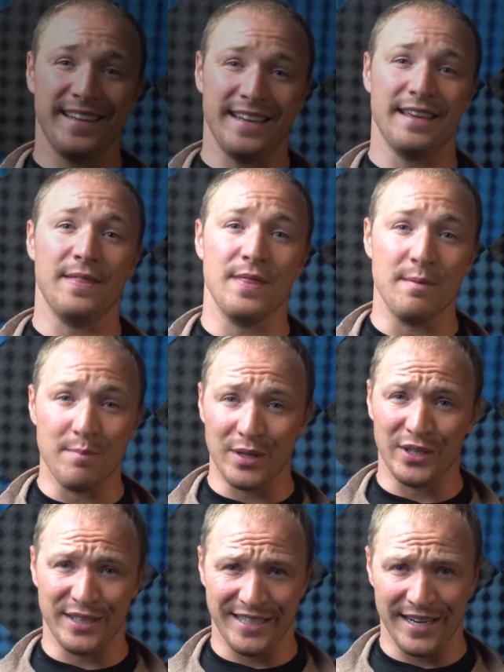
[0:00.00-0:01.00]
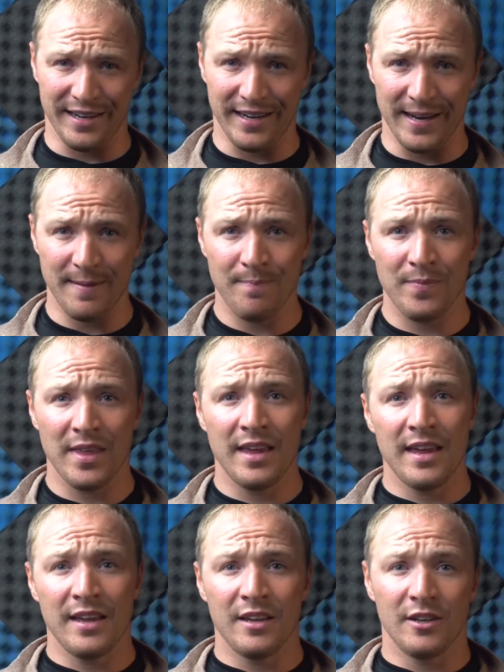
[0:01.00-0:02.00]
in the military.
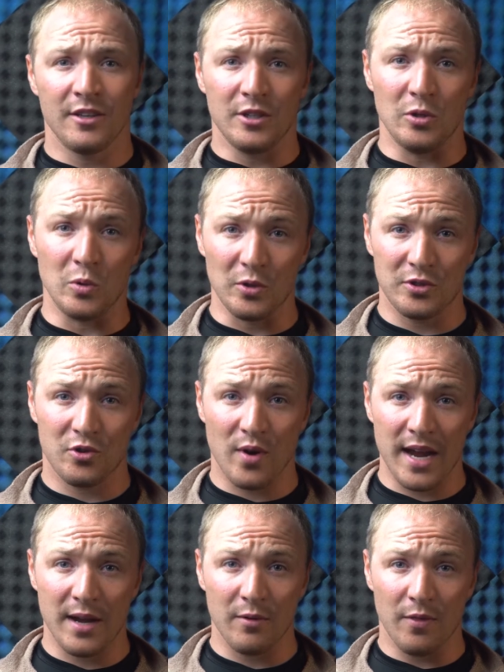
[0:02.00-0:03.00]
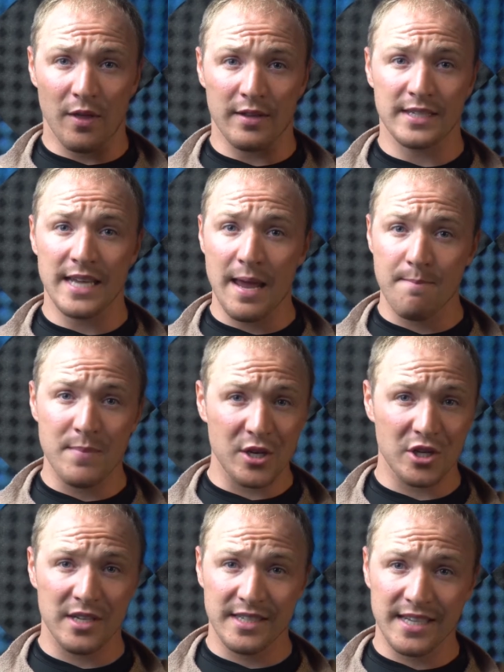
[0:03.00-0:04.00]
You will train the same
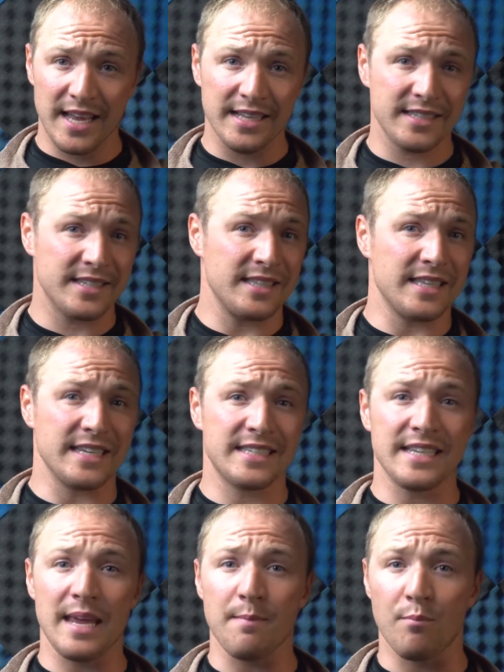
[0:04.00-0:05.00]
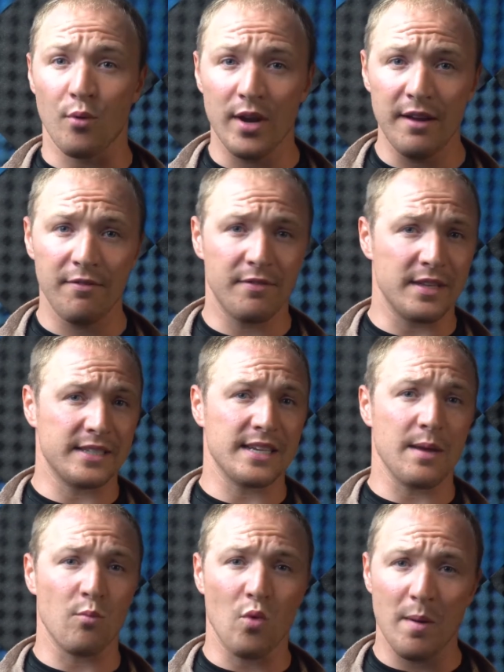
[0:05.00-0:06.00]
mission sets, the same brief, the
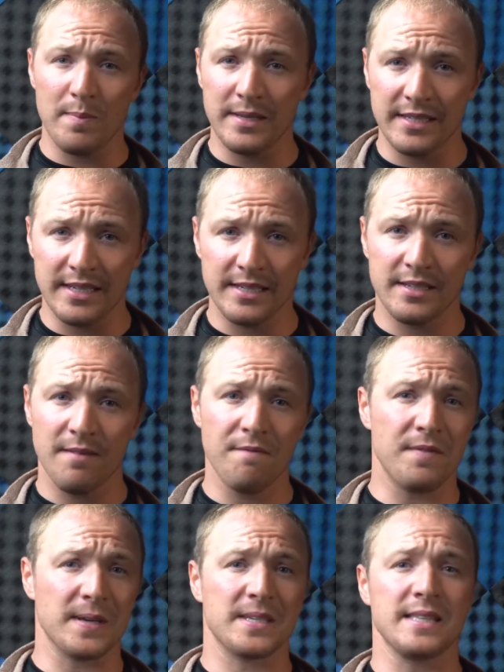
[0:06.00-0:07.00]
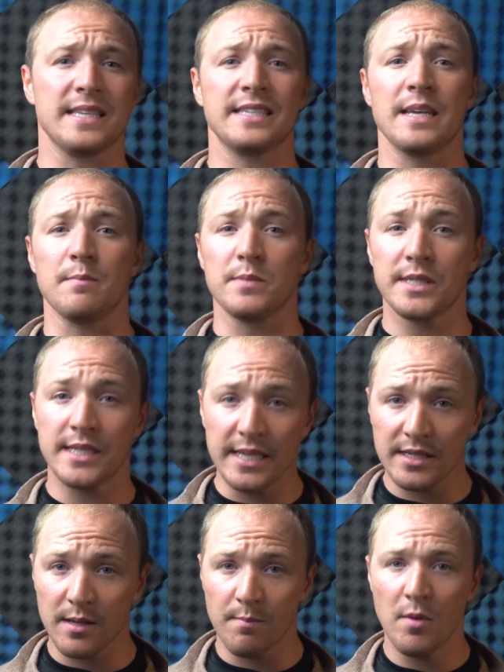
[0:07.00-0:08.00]
same weapon system, fixing the same
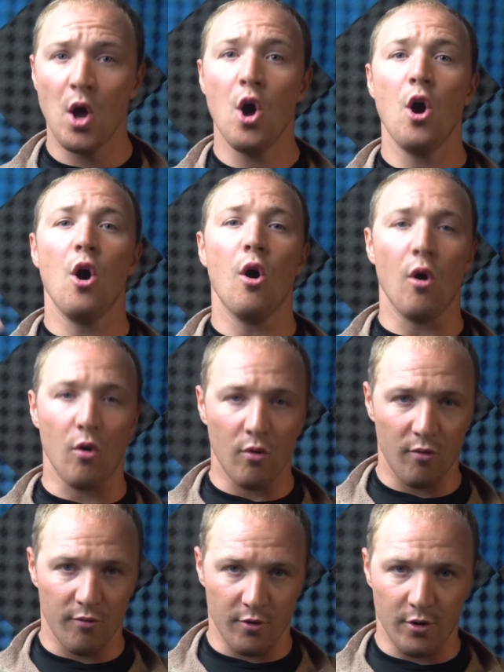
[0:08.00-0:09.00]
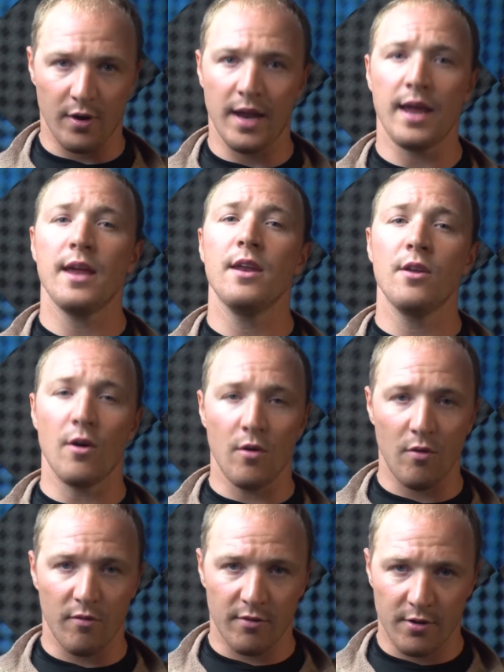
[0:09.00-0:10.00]
system over and
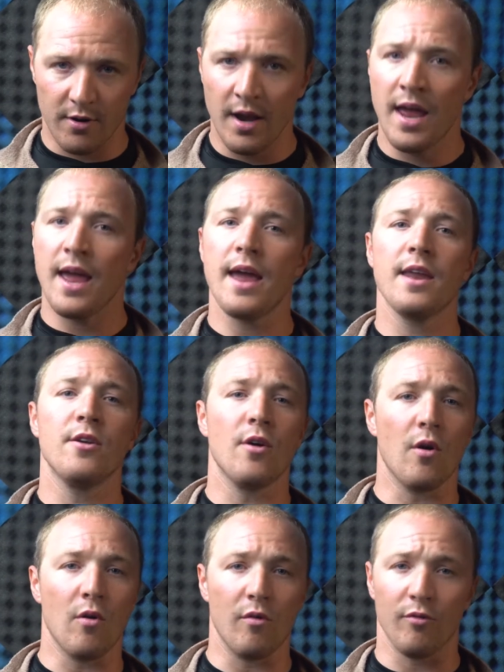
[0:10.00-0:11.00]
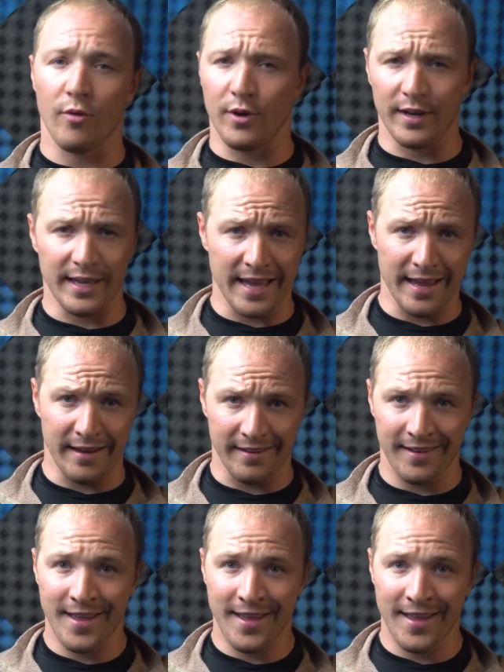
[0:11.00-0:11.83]
over and over again.